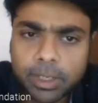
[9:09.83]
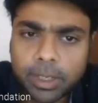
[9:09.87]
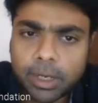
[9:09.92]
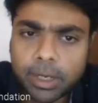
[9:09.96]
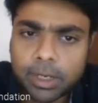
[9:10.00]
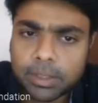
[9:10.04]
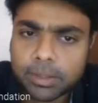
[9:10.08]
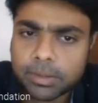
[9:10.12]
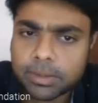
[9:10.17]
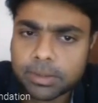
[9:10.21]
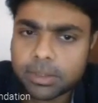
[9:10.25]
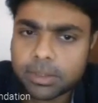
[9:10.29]

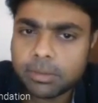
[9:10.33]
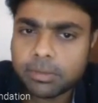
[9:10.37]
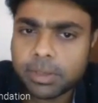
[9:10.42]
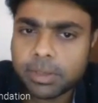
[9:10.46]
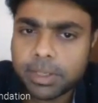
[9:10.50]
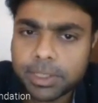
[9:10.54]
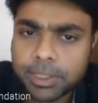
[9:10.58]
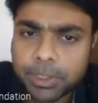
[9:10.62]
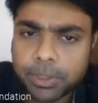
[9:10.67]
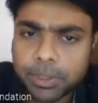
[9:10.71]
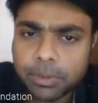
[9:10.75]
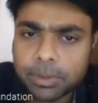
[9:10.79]
So cash
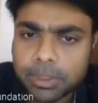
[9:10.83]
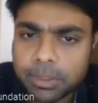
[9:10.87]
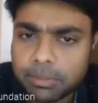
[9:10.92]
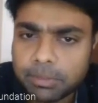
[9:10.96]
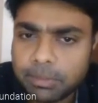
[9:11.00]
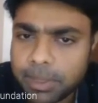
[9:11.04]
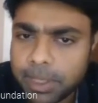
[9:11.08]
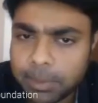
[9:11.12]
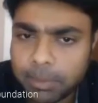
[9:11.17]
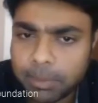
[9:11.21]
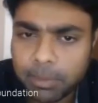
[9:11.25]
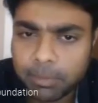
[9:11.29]
reserve
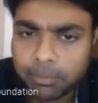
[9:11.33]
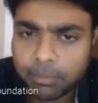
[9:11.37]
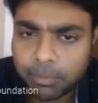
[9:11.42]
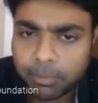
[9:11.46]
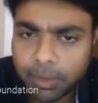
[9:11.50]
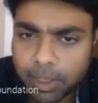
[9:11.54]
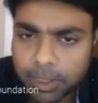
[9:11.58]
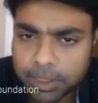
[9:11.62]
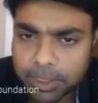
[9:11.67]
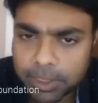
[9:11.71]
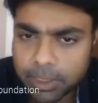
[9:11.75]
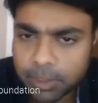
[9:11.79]
ratio is a
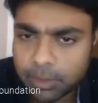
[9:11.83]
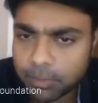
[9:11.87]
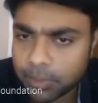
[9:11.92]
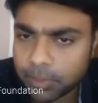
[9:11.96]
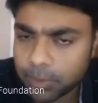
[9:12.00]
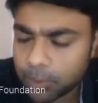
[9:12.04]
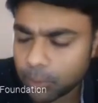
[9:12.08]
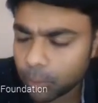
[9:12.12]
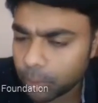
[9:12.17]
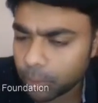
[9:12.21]
minimum fraction